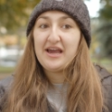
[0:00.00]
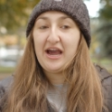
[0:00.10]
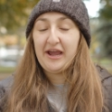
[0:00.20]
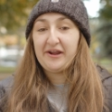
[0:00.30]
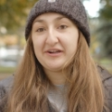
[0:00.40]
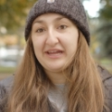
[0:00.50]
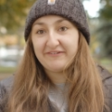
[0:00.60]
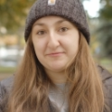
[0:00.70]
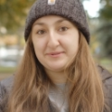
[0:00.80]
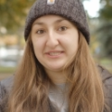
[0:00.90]
I already have
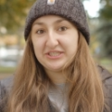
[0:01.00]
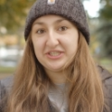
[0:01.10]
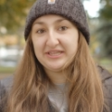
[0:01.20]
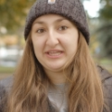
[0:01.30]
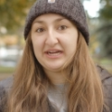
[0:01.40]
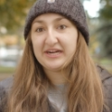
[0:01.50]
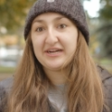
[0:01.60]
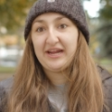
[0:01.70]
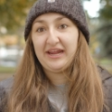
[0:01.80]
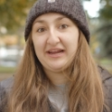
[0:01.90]
a position there,
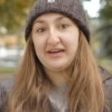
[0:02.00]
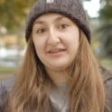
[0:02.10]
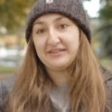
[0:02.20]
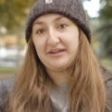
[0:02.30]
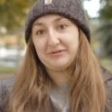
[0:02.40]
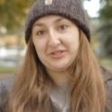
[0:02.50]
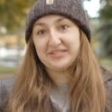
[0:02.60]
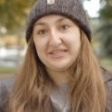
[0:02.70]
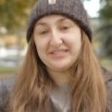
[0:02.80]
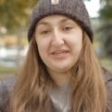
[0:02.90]
and I'll just
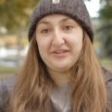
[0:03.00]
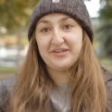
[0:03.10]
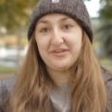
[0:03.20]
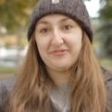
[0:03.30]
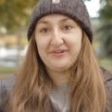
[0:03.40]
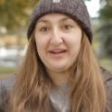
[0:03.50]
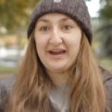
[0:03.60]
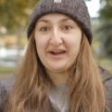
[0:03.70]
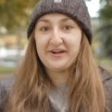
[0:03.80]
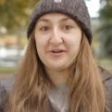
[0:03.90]
continue to do
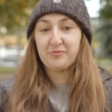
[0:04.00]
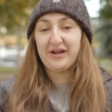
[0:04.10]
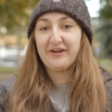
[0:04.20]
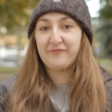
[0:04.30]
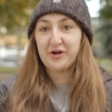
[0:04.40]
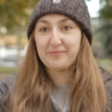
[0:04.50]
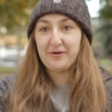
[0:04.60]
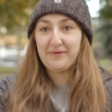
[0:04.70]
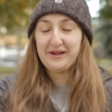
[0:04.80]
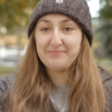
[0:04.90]
rehire and kind of work my
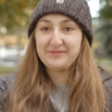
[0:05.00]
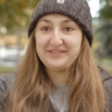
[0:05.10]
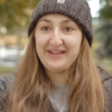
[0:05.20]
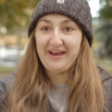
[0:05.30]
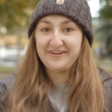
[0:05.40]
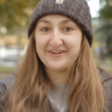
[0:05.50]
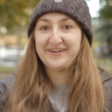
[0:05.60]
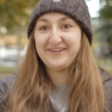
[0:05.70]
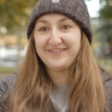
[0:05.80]
way up the ladder.